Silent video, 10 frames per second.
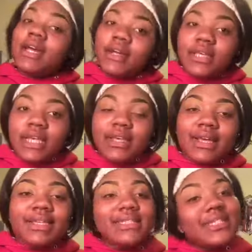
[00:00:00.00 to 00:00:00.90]
Okay
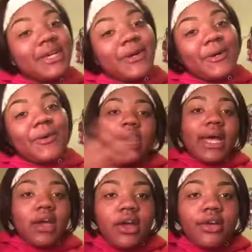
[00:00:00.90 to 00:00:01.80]
guys, so
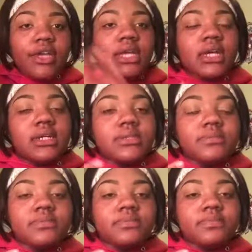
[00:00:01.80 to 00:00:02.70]
I
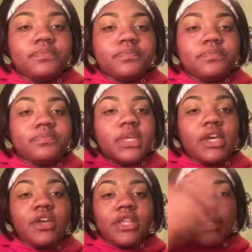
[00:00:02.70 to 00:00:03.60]

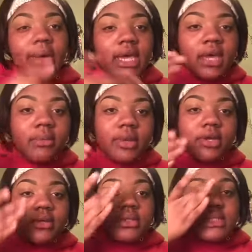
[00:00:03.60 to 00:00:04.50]
already did my
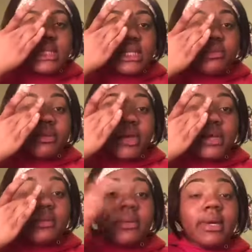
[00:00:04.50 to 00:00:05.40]
eyebrows and I
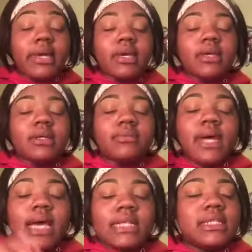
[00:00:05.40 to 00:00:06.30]
primed my
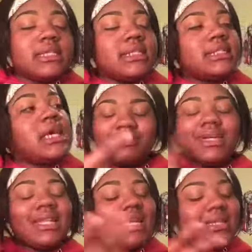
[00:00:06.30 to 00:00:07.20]
eyelids.
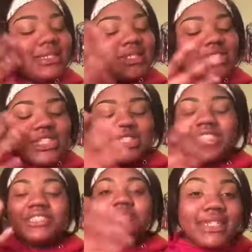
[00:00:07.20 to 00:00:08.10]
My like
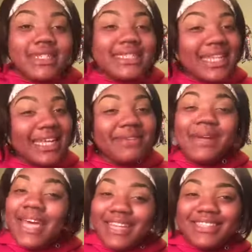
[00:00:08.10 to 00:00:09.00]
congestion, it's like
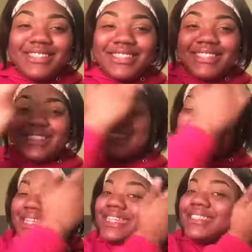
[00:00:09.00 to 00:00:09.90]
my allergies
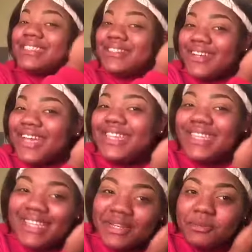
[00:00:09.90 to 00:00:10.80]
decided to start
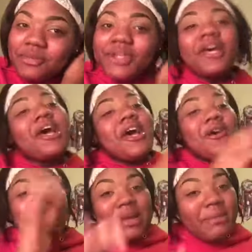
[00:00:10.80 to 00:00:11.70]
acting up
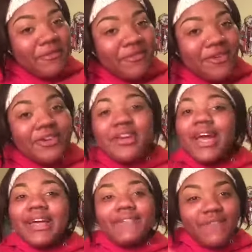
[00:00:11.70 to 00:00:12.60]
right before
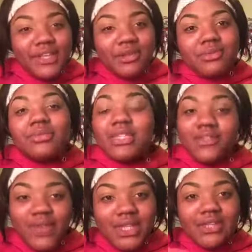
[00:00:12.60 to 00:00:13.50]
I filmed this
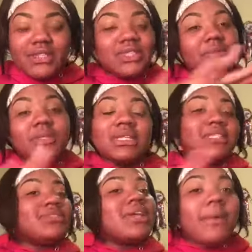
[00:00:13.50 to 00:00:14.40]
video, so please
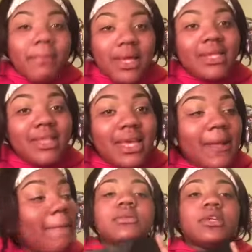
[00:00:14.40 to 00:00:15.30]
do not mind
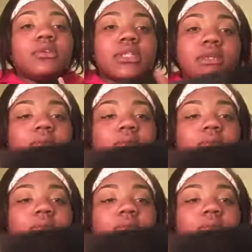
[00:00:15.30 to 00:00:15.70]
that. We're going in